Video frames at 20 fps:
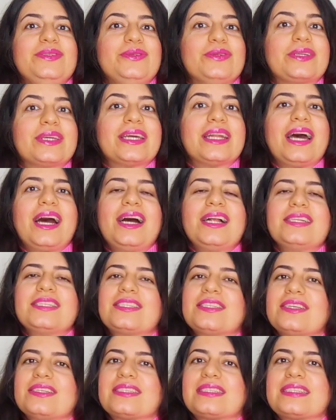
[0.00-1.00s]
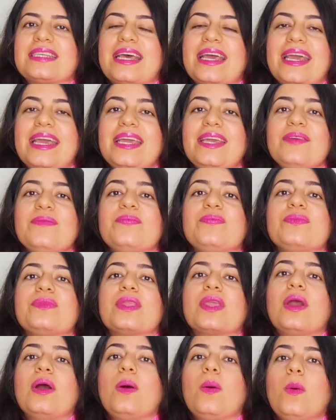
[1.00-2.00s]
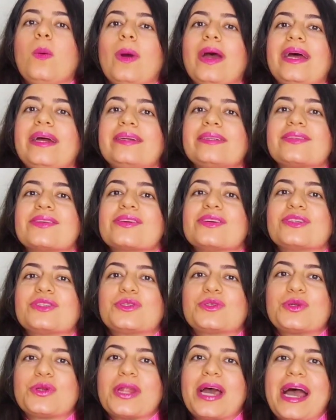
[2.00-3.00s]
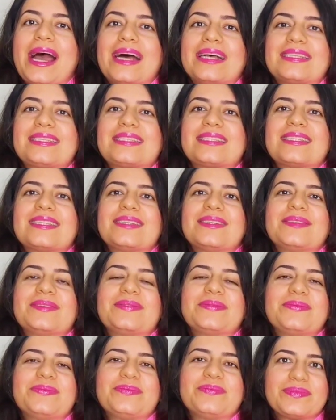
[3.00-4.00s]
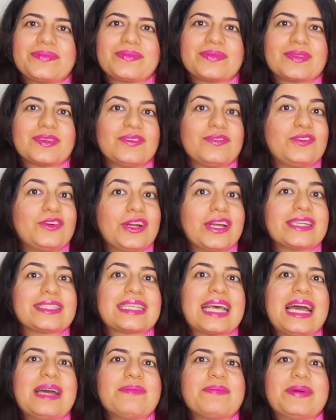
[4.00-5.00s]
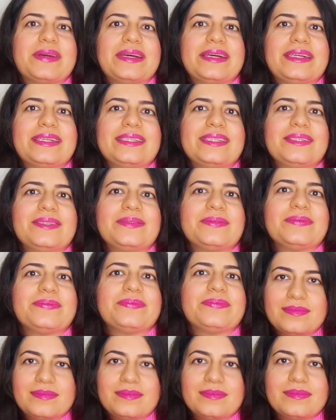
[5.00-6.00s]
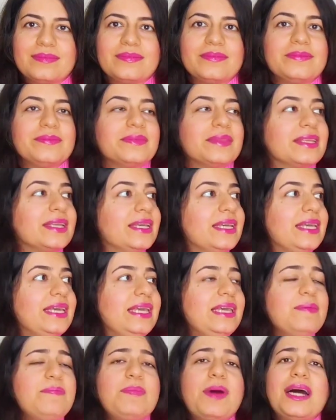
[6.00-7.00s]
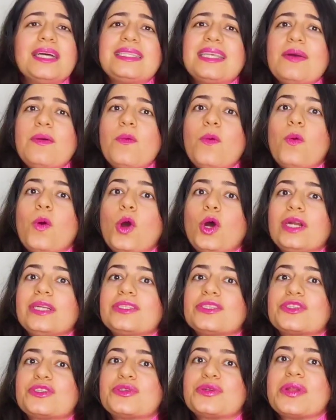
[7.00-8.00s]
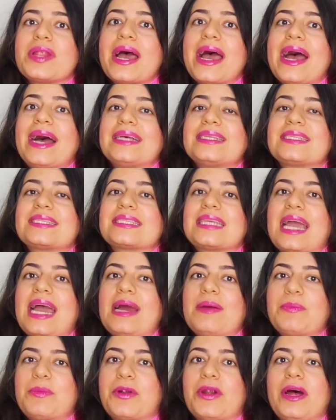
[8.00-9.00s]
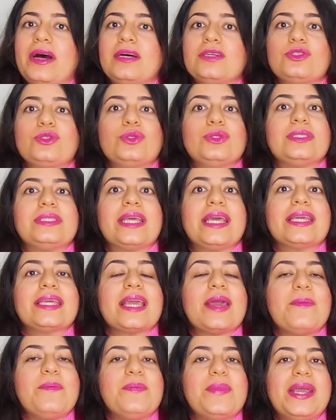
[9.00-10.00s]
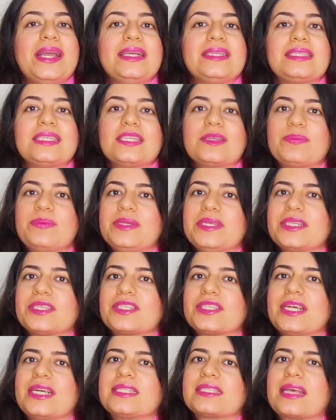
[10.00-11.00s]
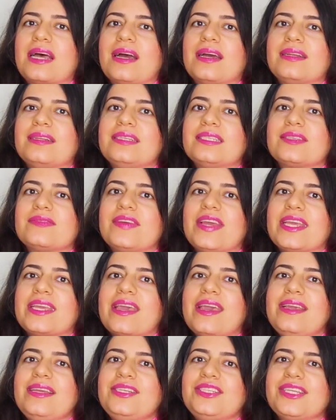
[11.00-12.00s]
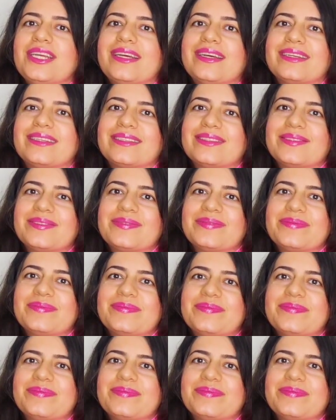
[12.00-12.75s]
You can also say world class. For example, he bought a world class camera to take amazing pictures on his vacation.